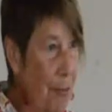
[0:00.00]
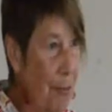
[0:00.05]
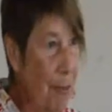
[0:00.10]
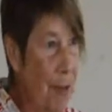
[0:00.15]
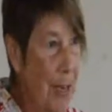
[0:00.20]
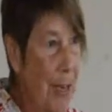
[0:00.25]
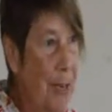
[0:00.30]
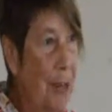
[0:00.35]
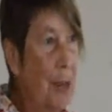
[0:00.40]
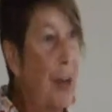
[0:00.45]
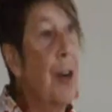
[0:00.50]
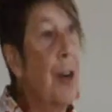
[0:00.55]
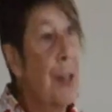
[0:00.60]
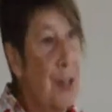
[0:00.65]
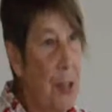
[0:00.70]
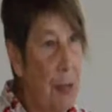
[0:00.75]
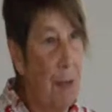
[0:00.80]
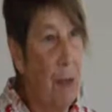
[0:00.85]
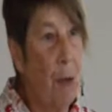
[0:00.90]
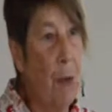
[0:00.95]
right across
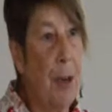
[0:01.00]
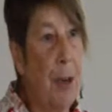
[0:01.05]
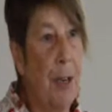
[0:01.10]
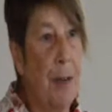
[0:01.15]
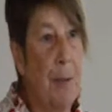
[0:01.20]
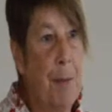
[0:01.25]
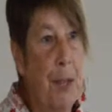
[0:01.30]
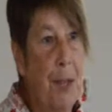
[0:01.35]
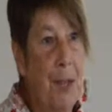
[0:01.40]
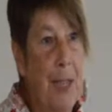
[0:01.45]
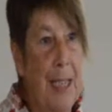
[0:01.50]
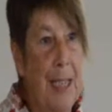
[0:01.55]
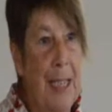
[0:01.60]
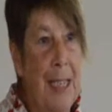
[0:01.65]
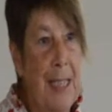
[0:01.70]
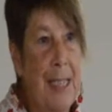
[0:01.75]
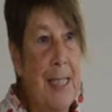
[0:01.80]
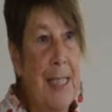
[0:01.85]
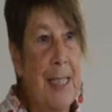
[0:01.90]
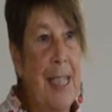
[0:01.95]
the 4
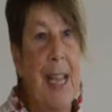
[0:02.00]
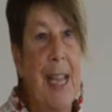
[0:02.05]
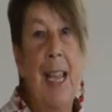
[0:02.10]
communities.